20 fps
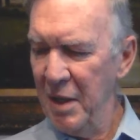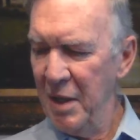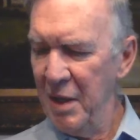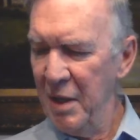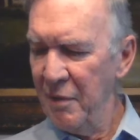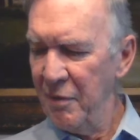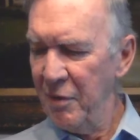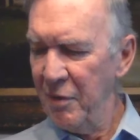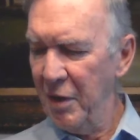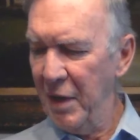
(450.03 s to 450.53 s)

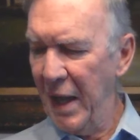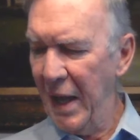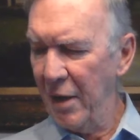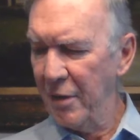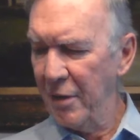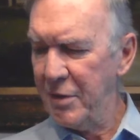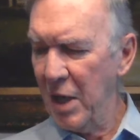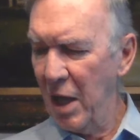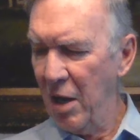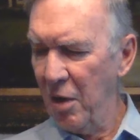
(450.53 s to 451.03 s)
They're now
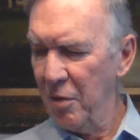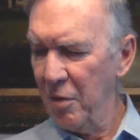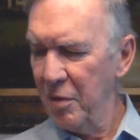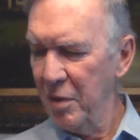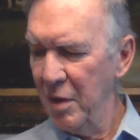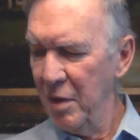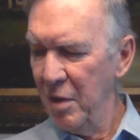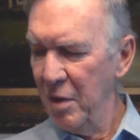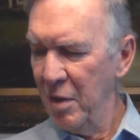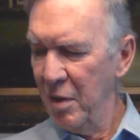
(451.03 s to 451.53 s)
taught
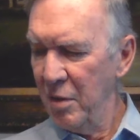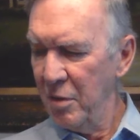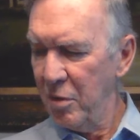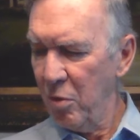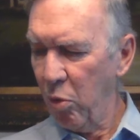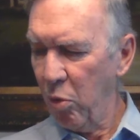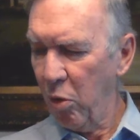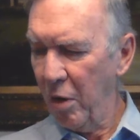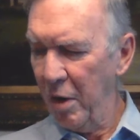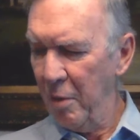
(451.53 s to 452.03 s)
to
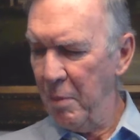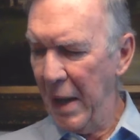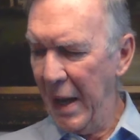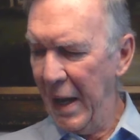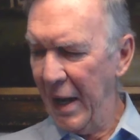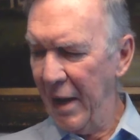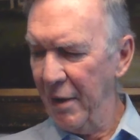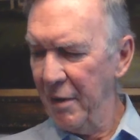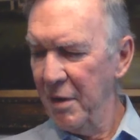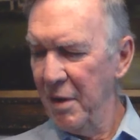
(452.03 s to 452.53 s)
worry
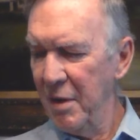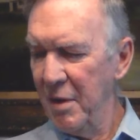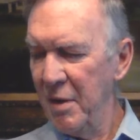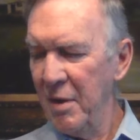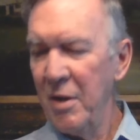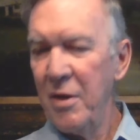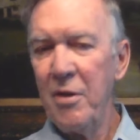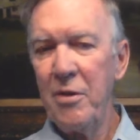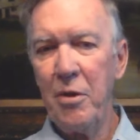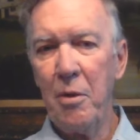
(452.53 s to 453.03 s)
about
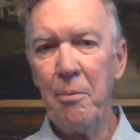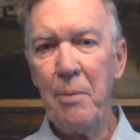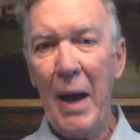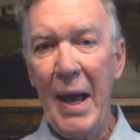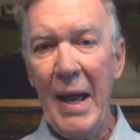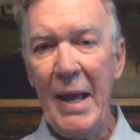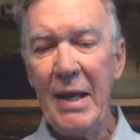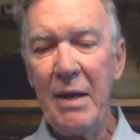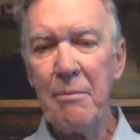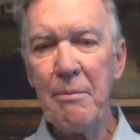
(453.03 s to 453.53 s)
the
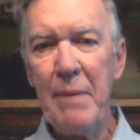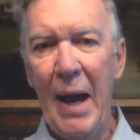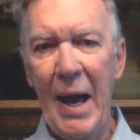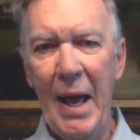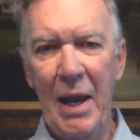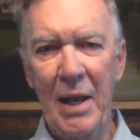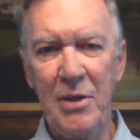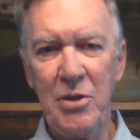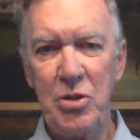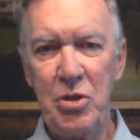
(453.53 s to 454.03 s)
bank
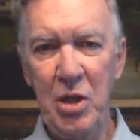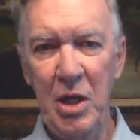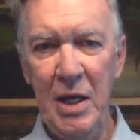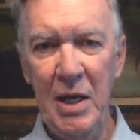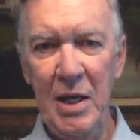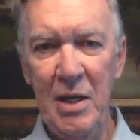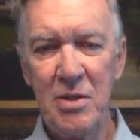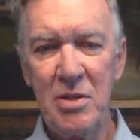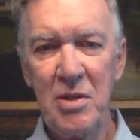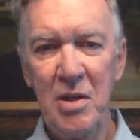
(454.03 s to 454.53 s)
balance
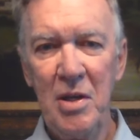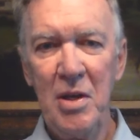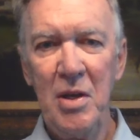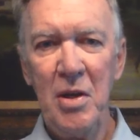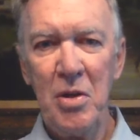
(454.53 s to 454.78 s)
sheets.